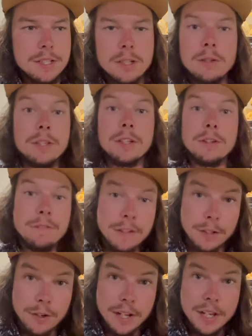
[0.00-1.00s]
either a
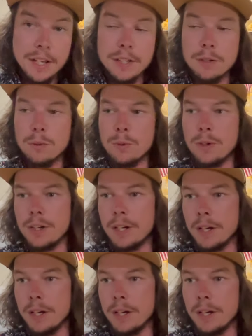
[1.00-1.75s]
figure eight or